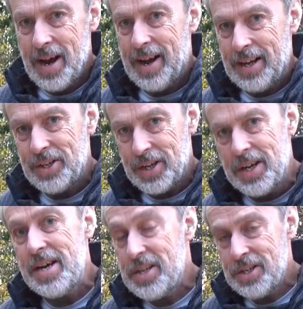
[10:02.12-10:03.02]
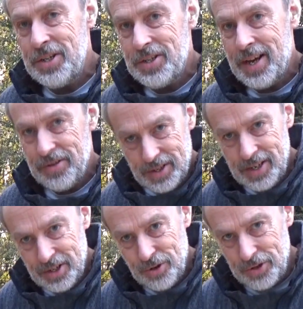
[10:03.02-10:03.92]
And it turns out the
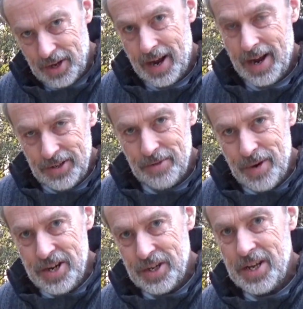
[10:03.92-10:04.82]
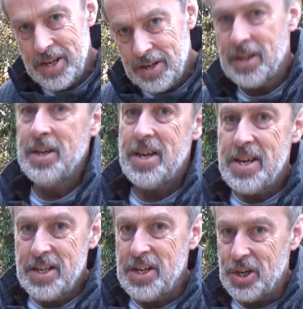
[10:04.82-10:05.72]
Testarossa has a major
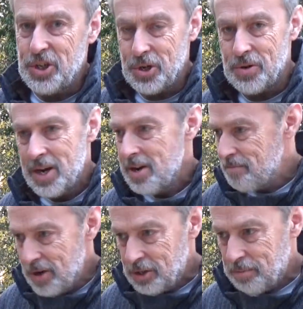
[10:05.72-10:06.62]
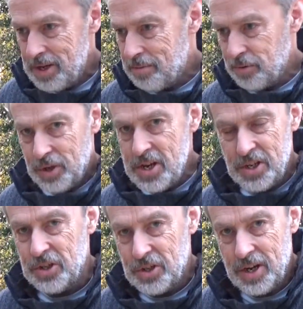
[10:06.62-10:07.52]
heating issue. Most people's
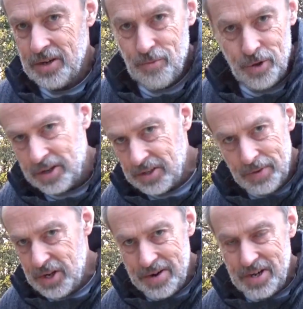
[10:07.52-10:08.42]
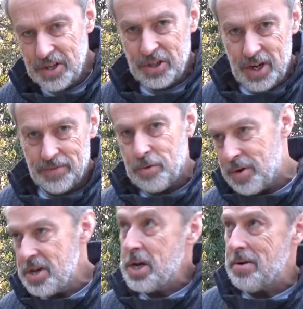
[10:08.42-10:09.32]
heaters don't work. Something you only discover
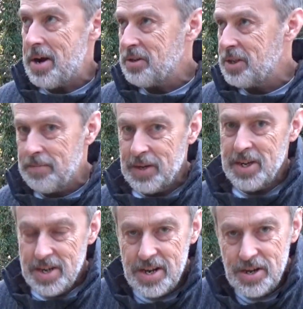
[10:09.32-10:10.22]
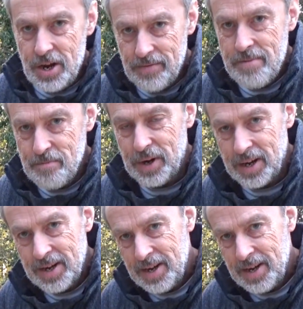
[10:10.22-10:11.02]
when you go out in November.